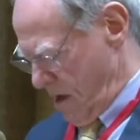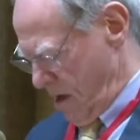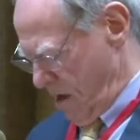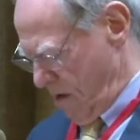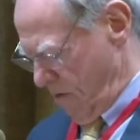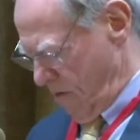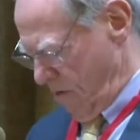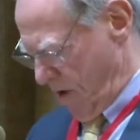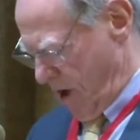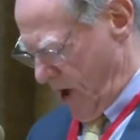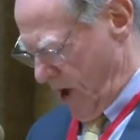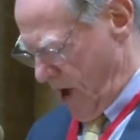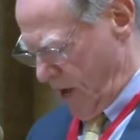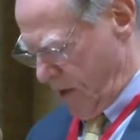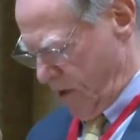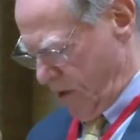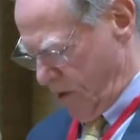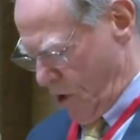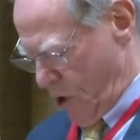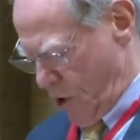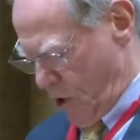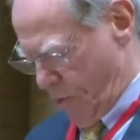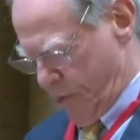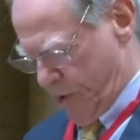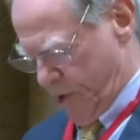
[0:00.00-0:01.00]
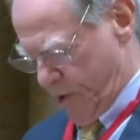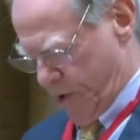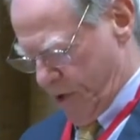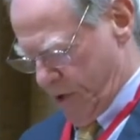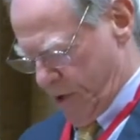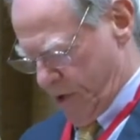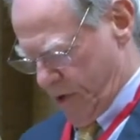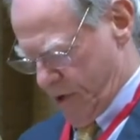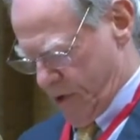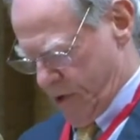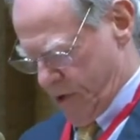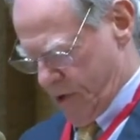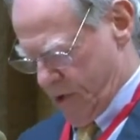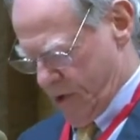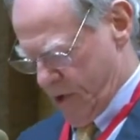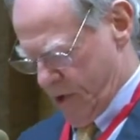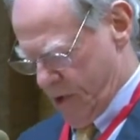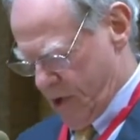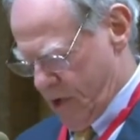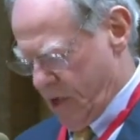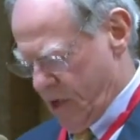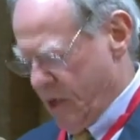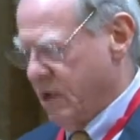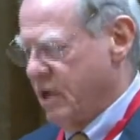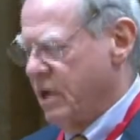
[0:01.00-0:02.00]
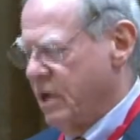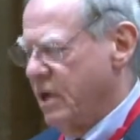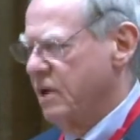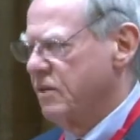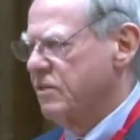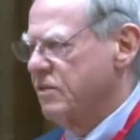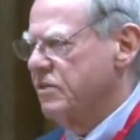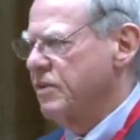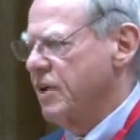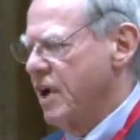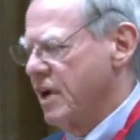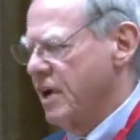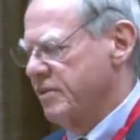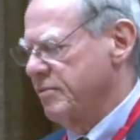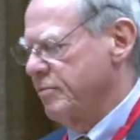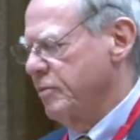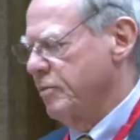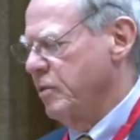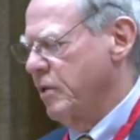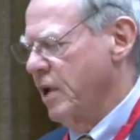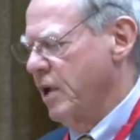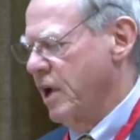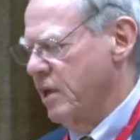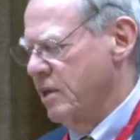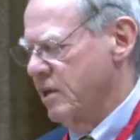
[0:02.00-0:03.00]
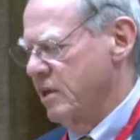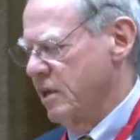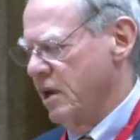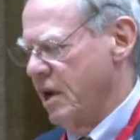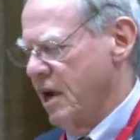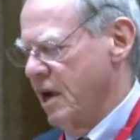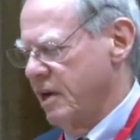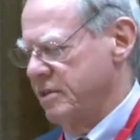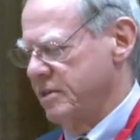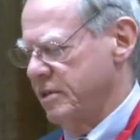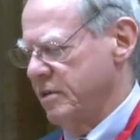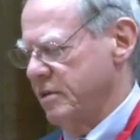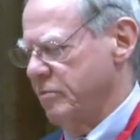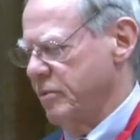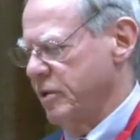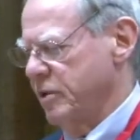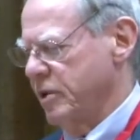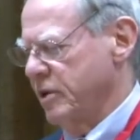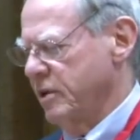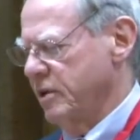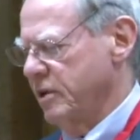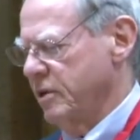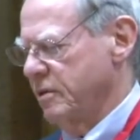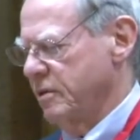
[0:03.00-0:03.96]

wide open in Strasbourg and in Luxembourg.